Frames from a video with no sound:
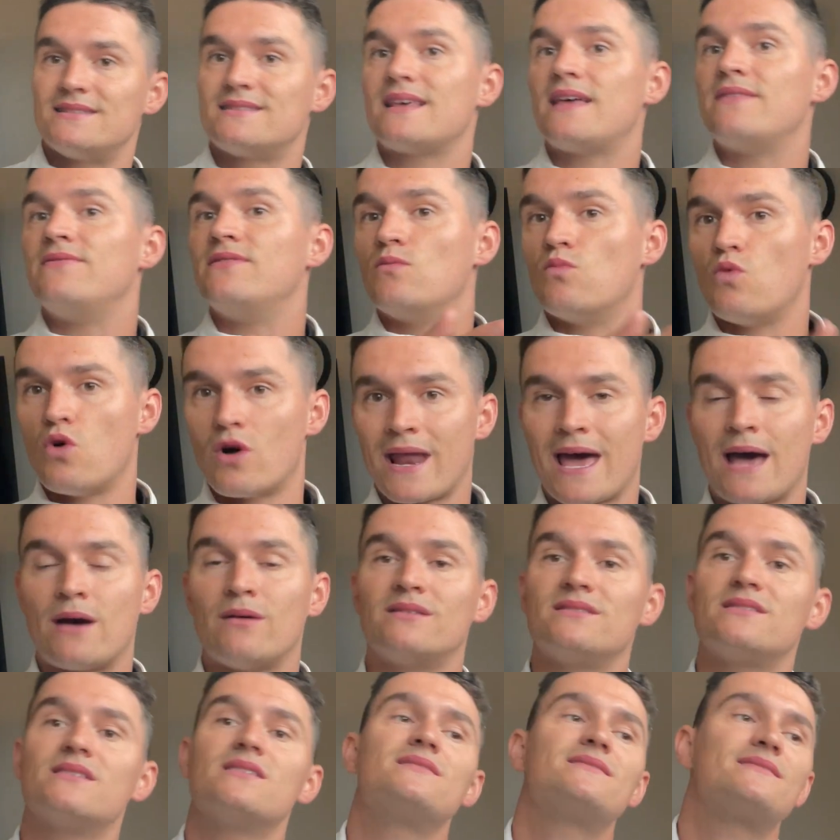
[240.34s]
then the 1 hour
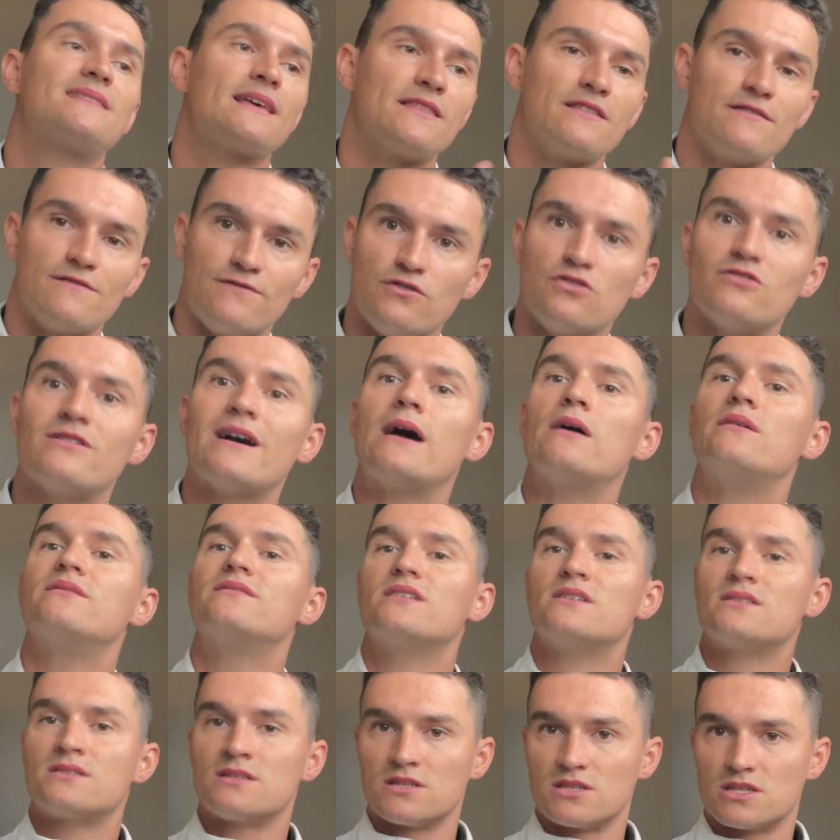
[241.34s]
does, then the 4 hour
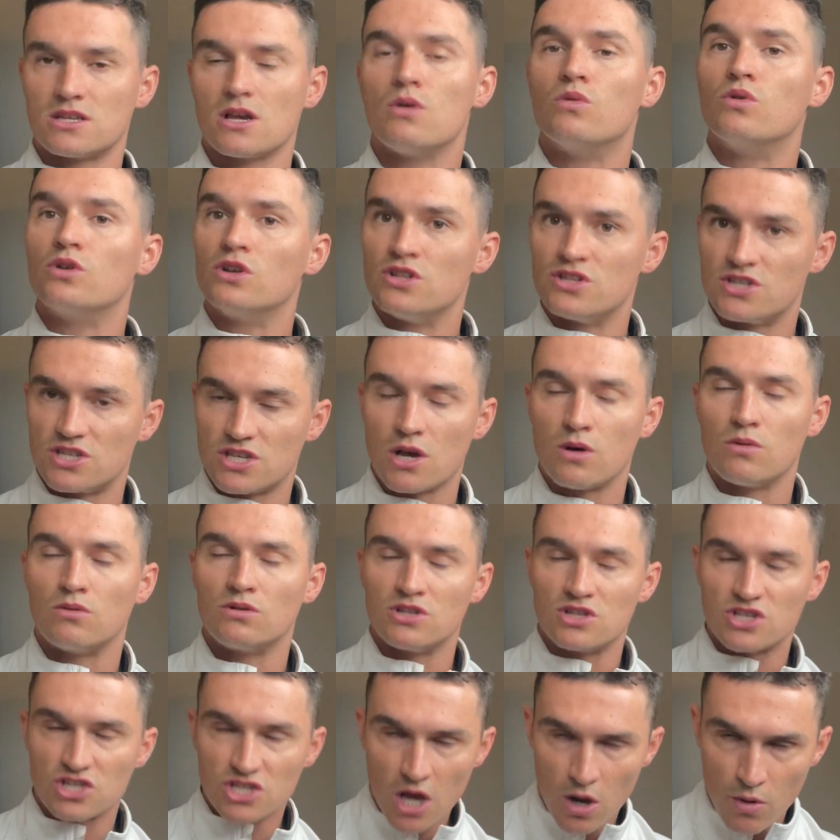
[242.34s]
does, and so on and so on
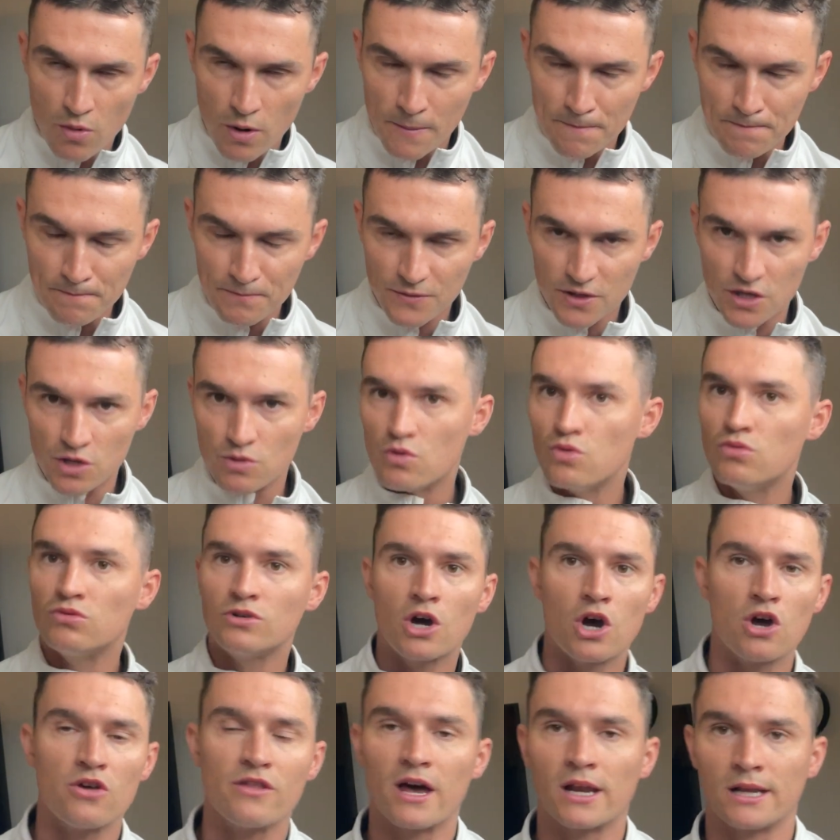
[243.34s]
and so on. You all
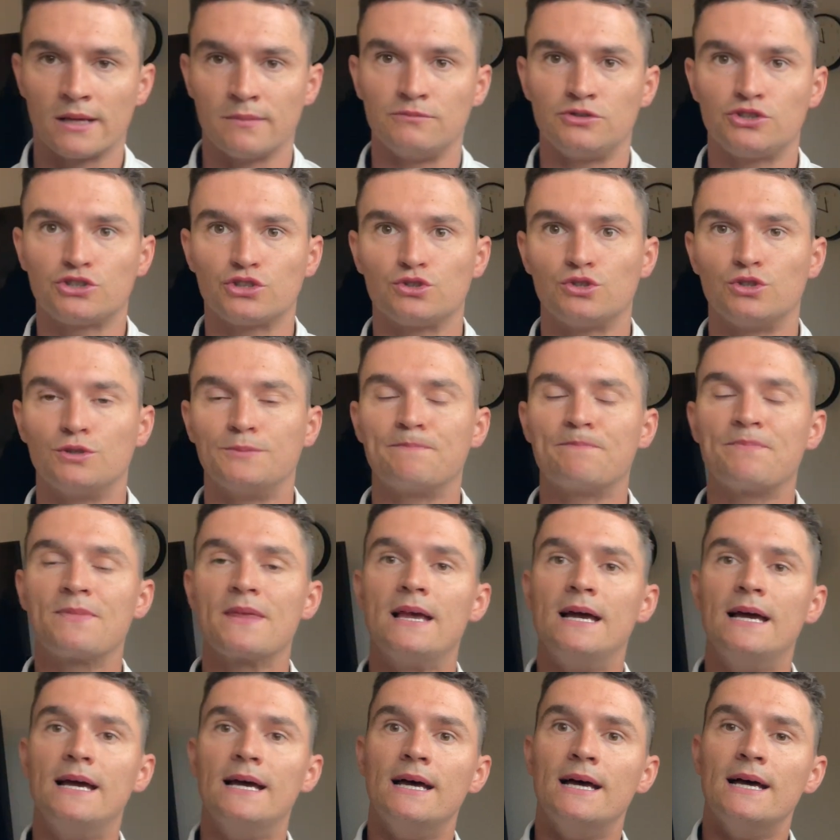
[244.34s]
know that, I'm sure.
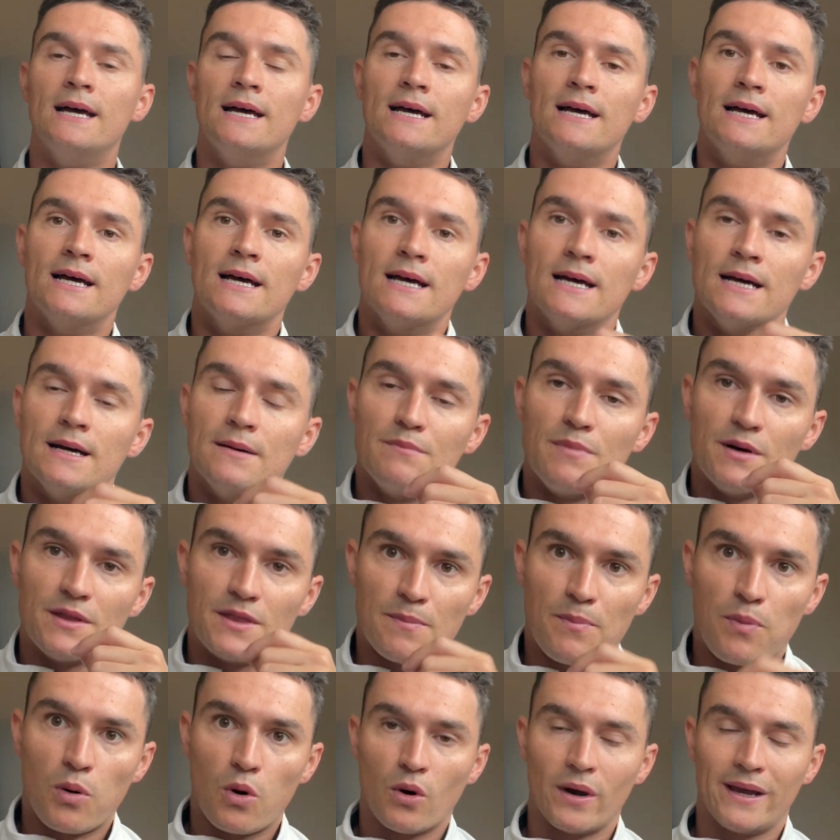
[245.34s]
But the
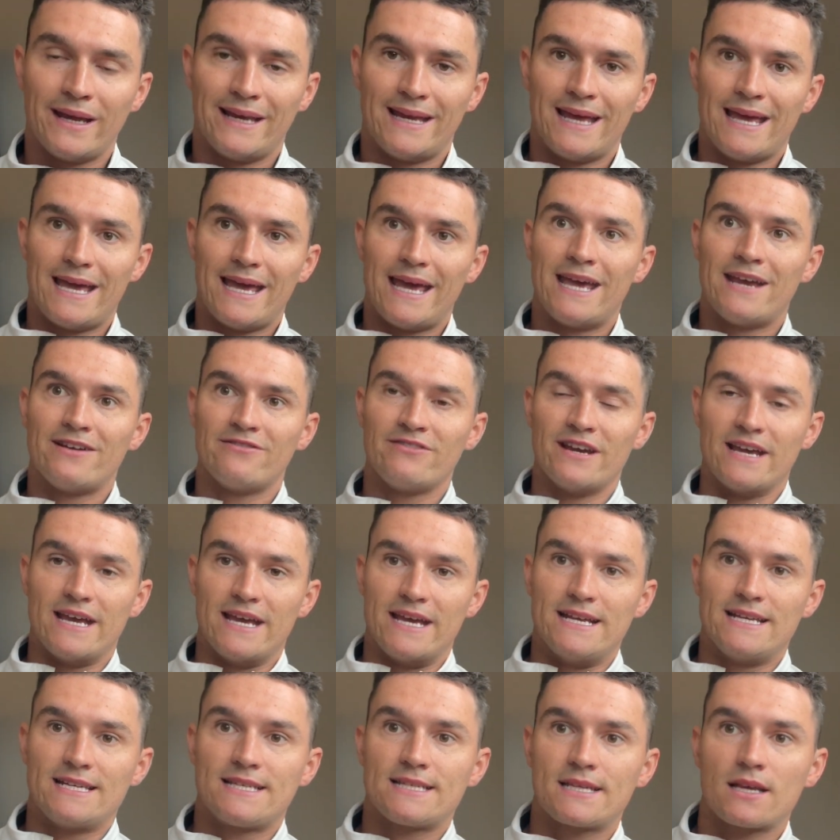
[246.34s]
point here
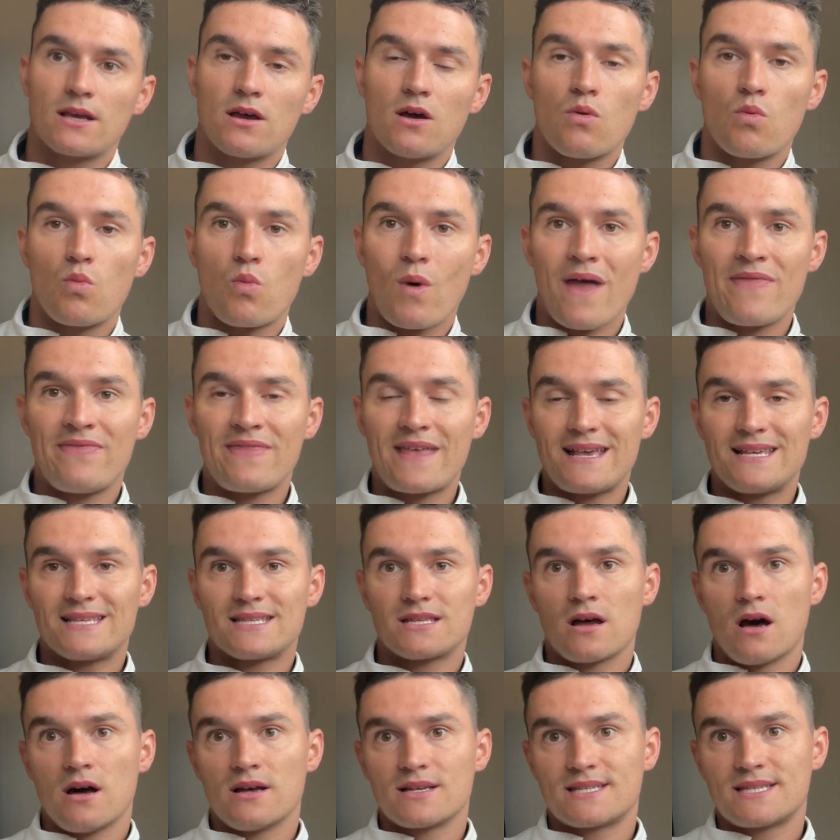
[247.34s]
is when they
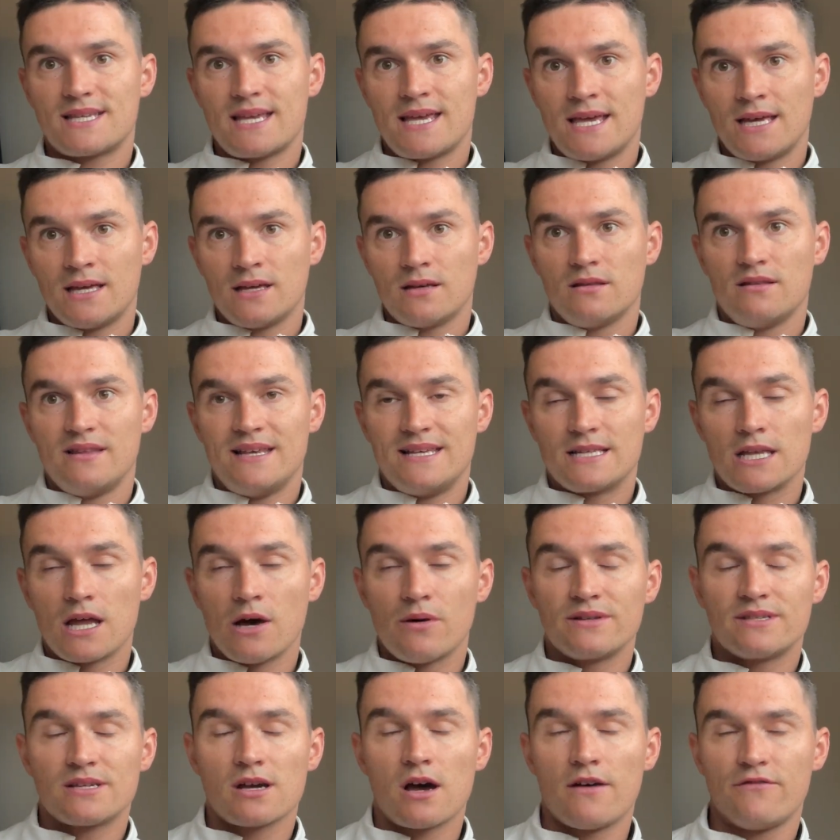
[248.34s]
start seeing these
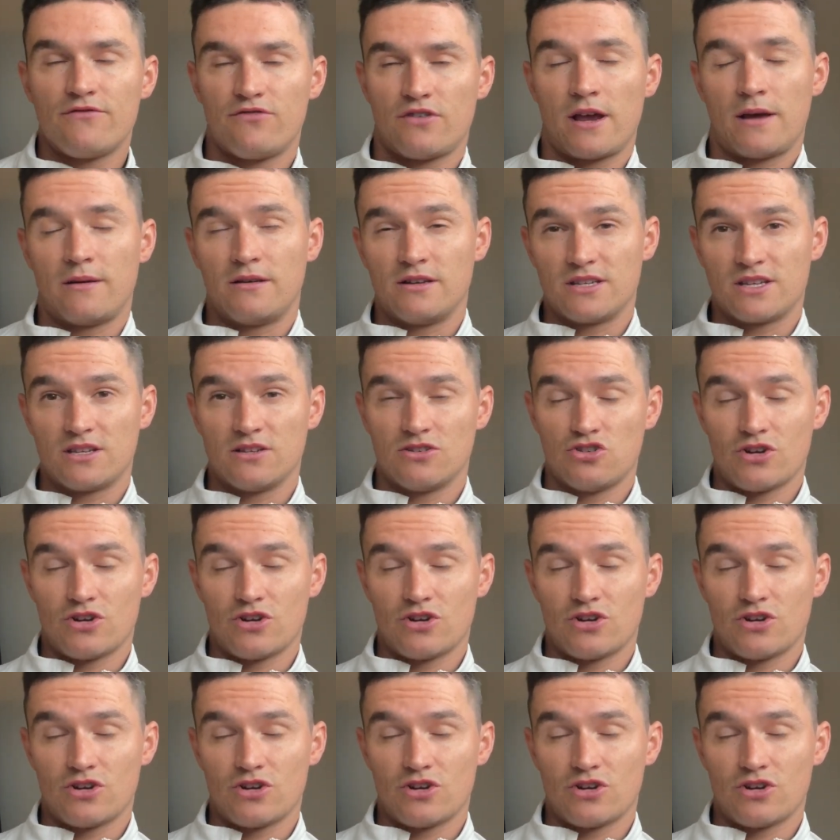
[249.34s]
lower time traders